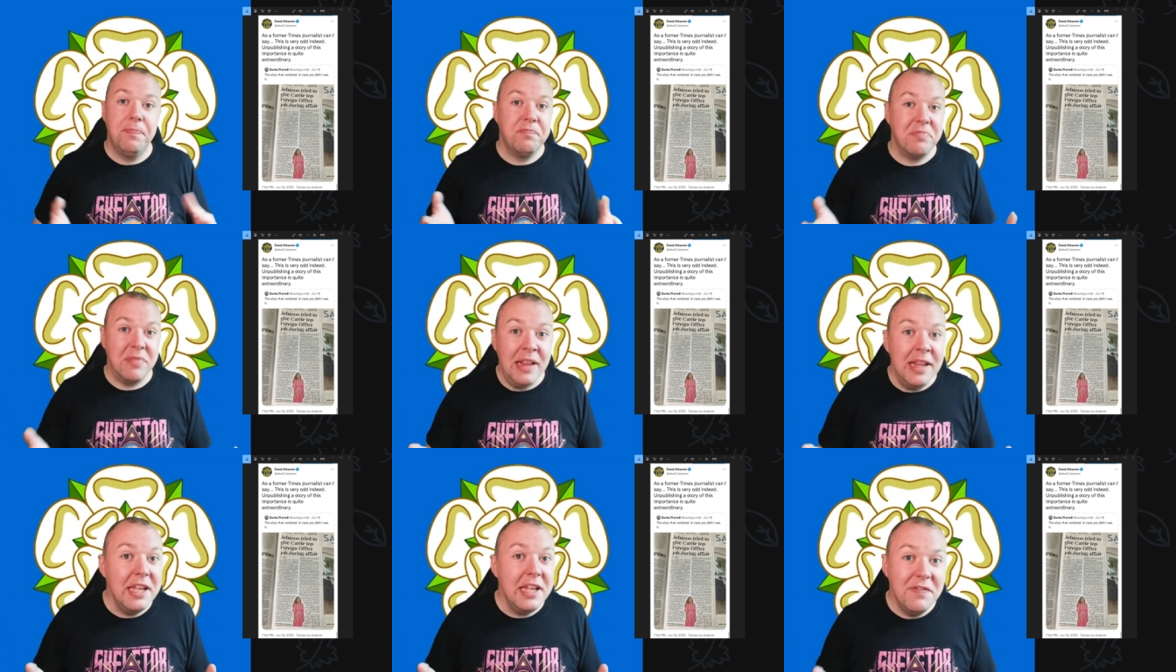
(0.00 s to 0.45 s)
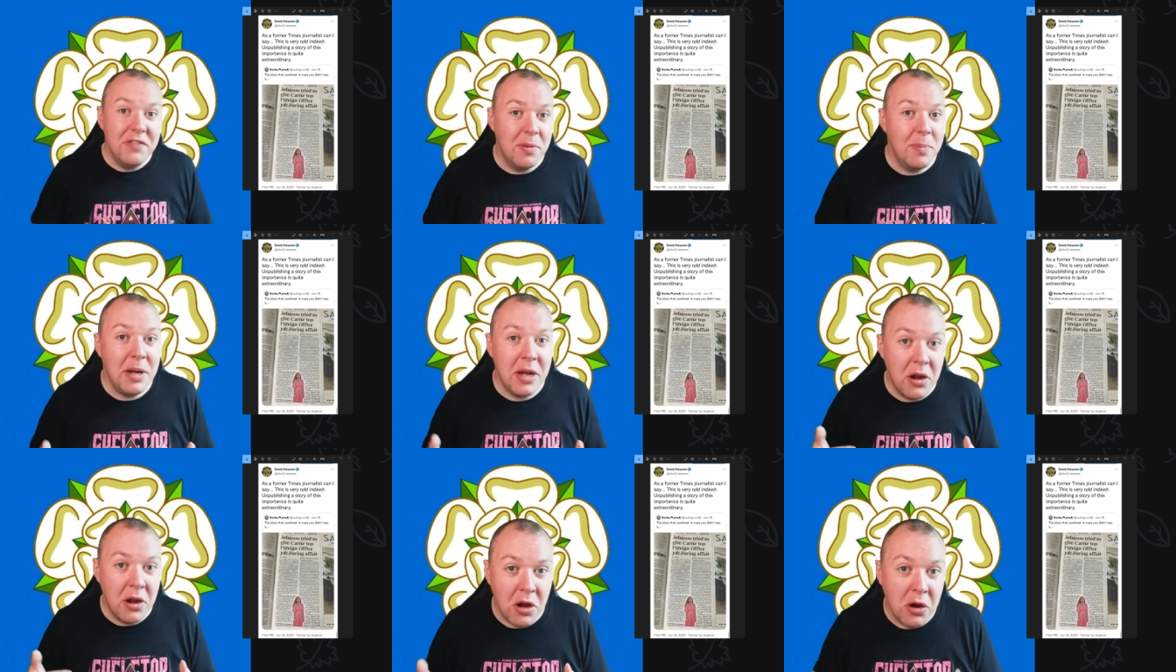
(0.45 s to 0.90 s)
leave them
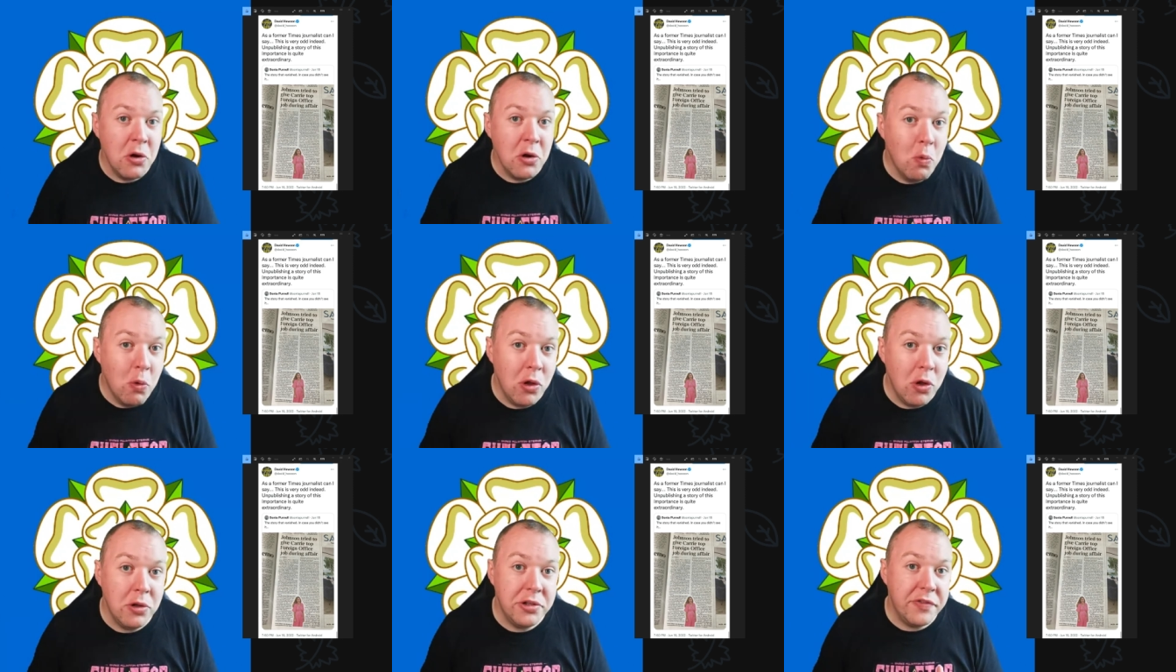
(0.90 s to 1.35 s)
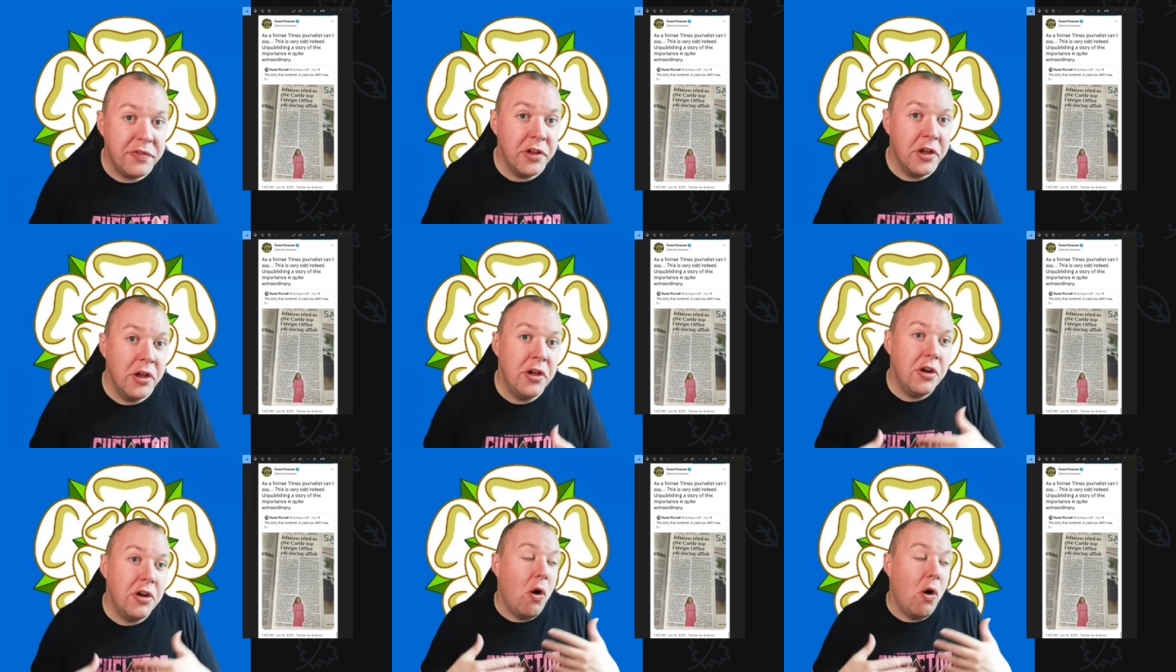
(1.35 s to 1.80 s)
in a world of
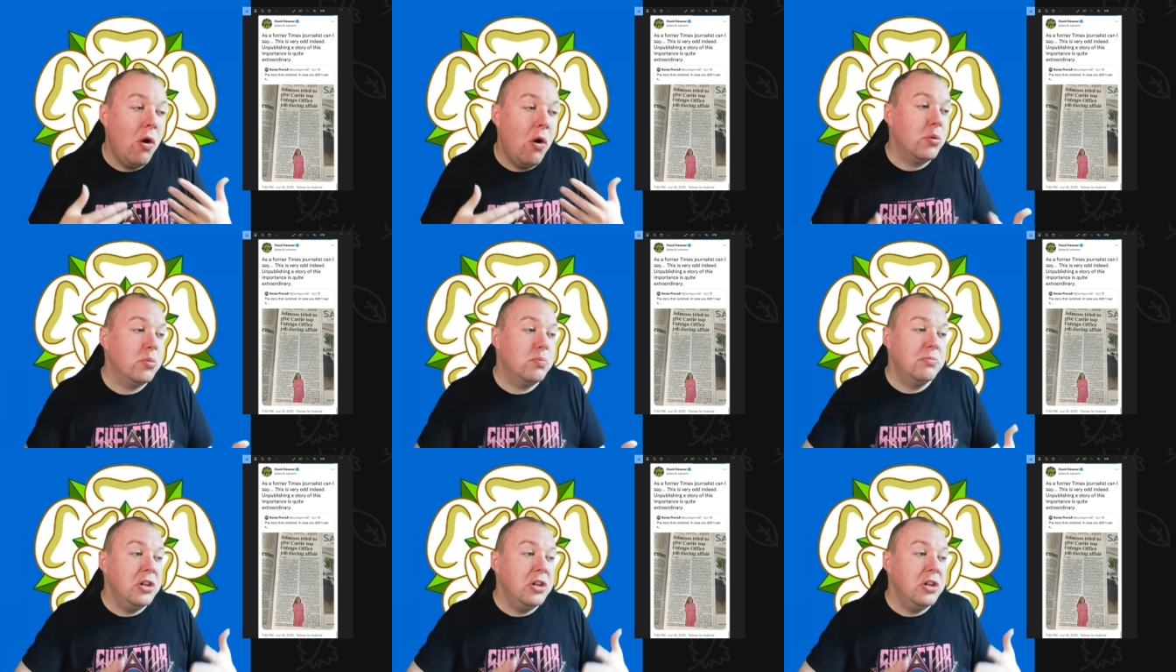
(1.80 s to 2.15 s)
hurt, or,